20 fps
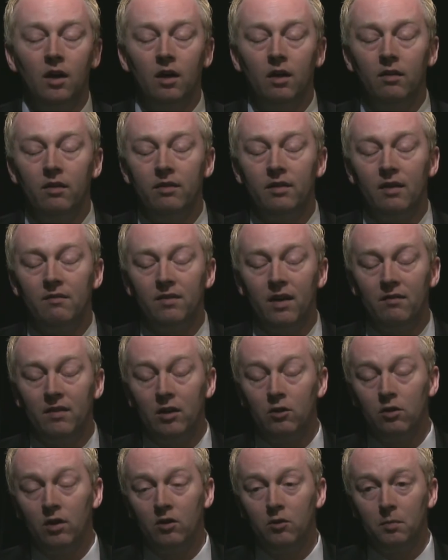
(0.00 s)
of the
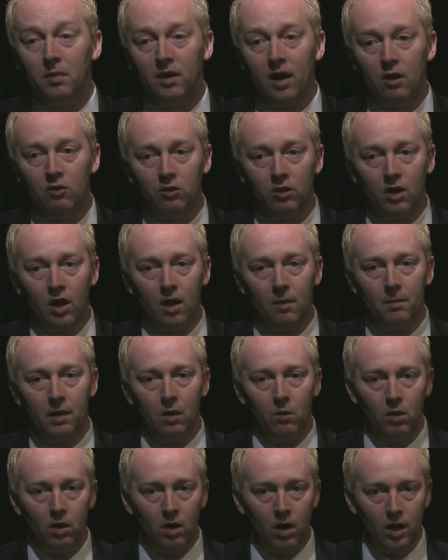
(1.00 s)
1058 Transportation Company.
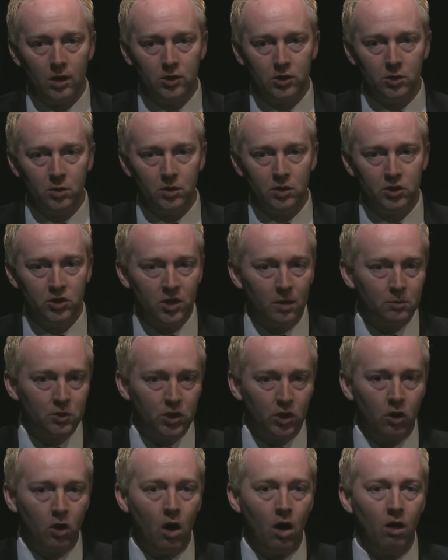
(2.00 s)
Went on to
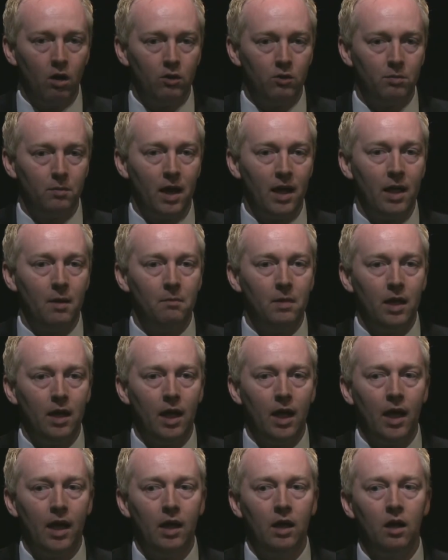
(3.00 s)
Assumption College for my
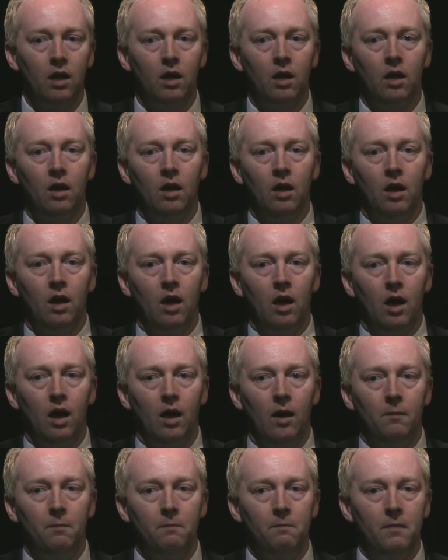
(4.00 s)
MBA.
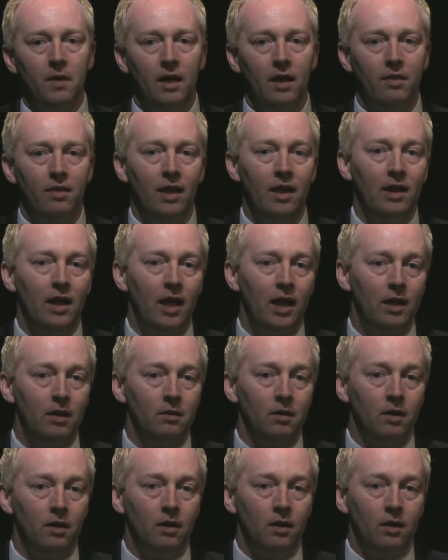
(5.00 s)
And then I
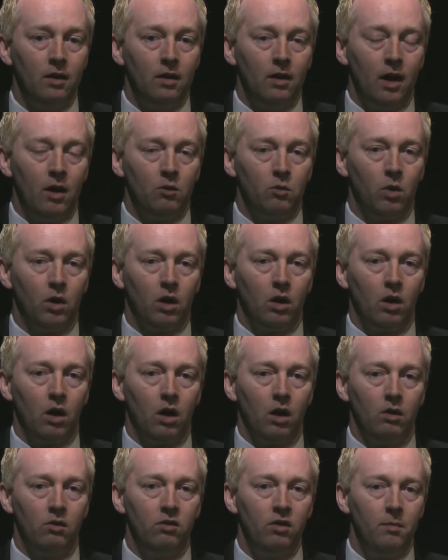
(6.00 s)
was working
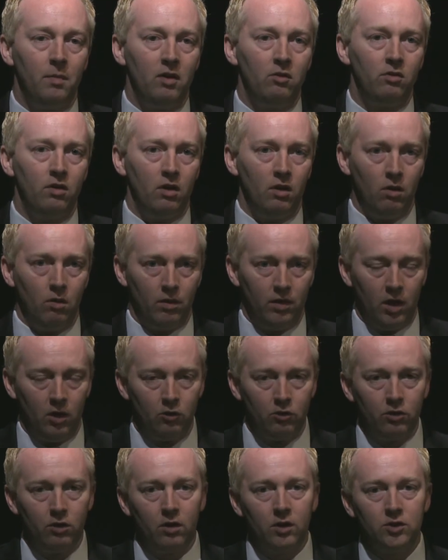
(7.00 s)
on a CPCU in the
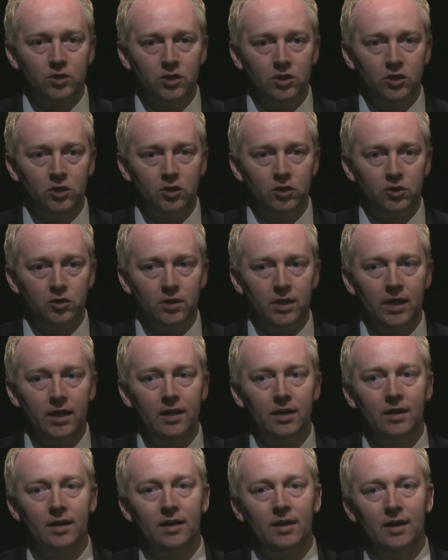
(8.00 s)
insurance industry,
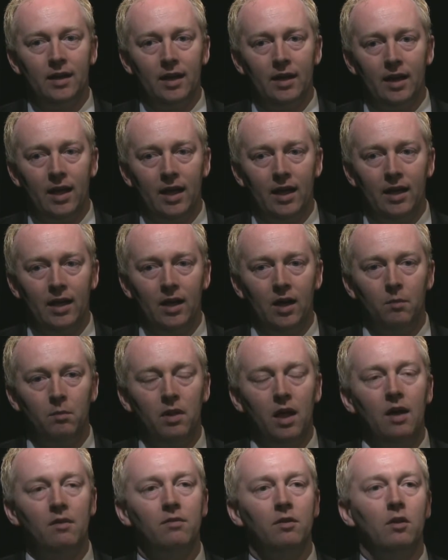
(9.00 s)
and I
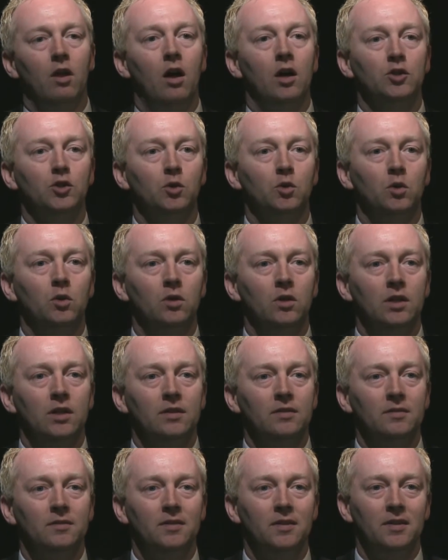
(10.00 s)
applied for law school
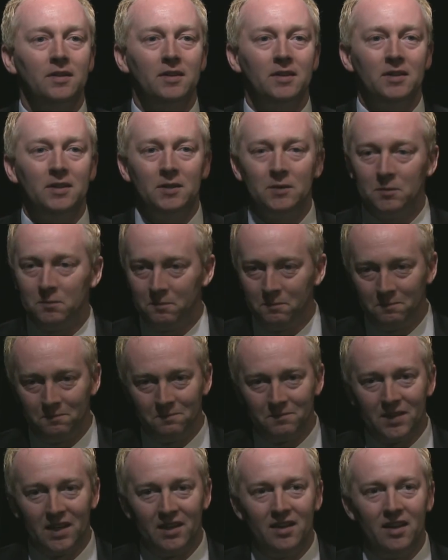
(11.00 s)
and
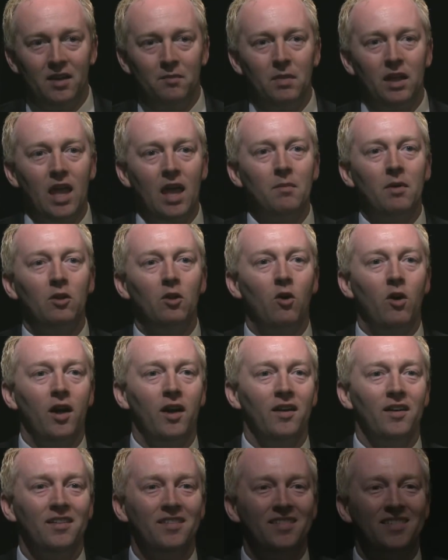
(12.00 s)
became a
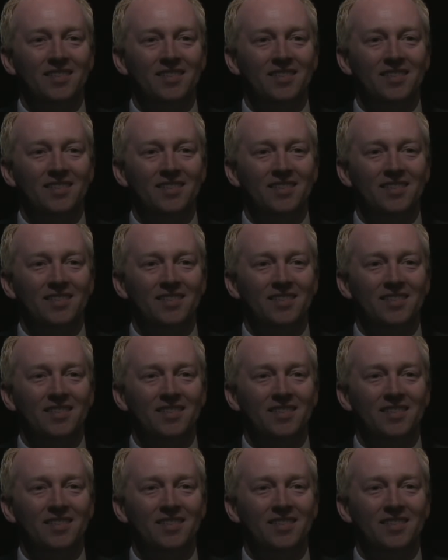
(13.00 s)
lawyer.